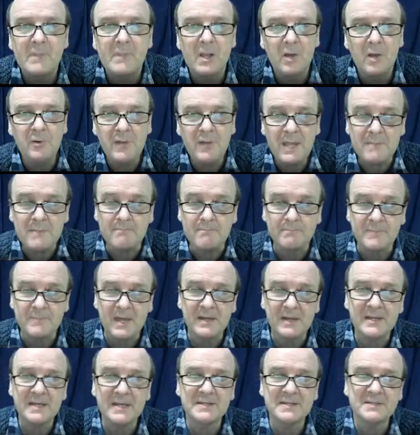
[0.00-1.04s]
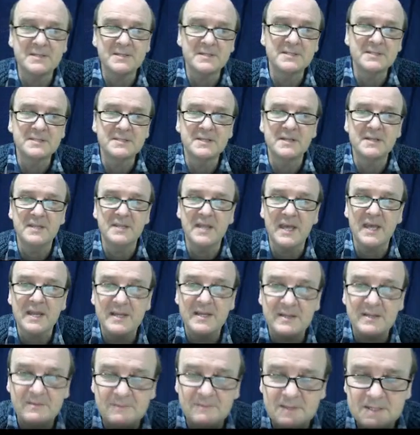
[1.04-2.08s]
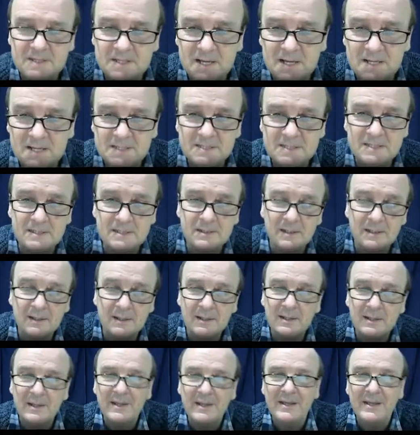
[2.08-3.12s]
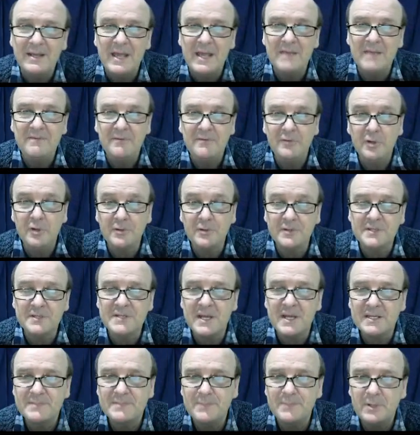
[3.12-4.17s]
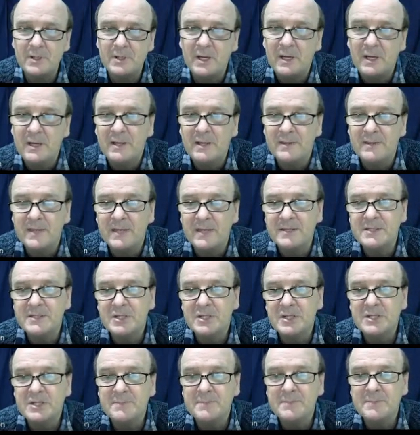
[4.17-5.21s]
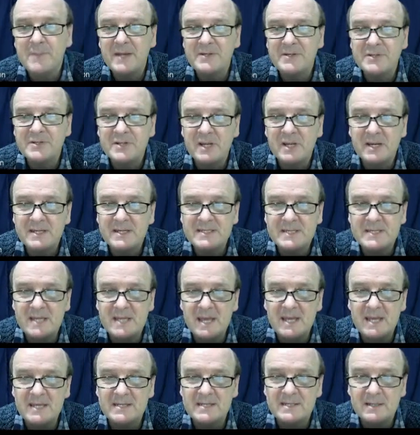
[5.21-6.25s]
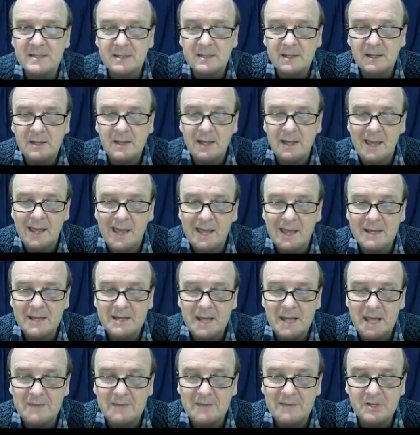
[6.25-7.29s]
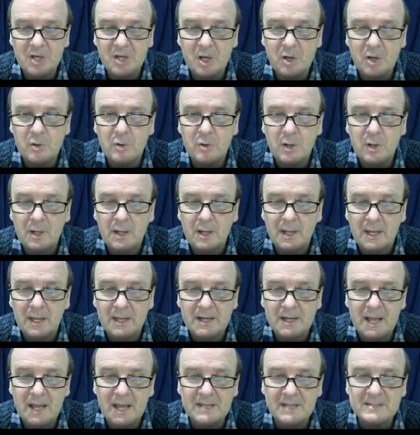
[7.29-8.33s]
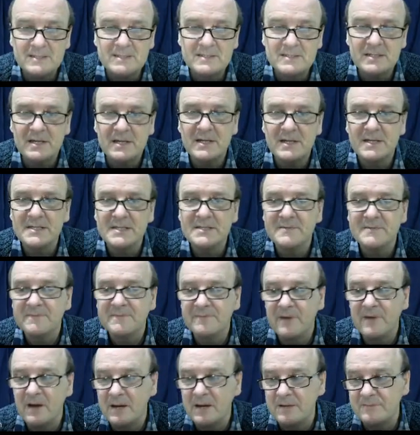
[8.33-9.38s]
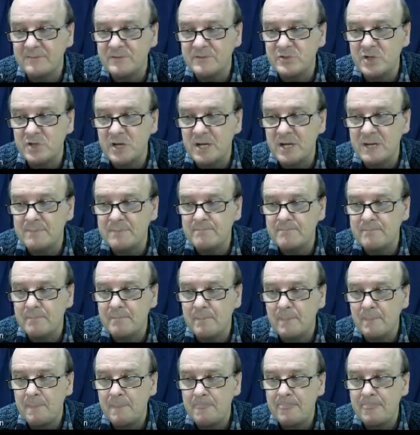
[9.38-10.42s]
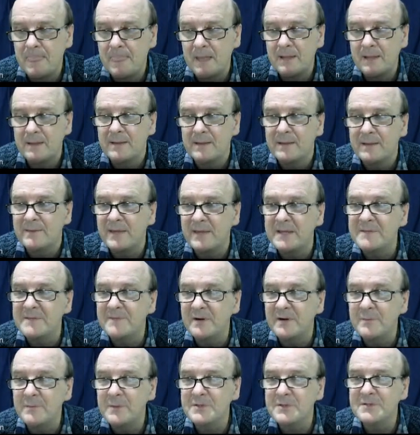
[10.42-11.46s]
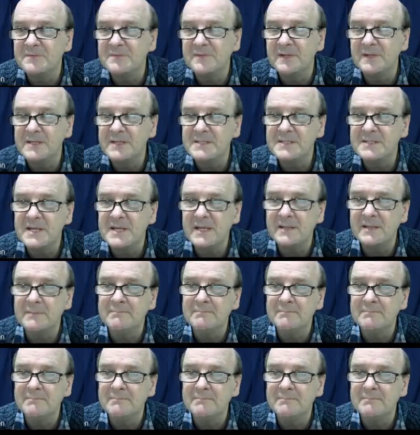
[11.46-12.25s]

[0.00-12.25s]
Okay, that gets us to the end of this lesson. If you've got the textbook, then turn to page 98 and have a go at exercise 5G. Thank you very much for listening,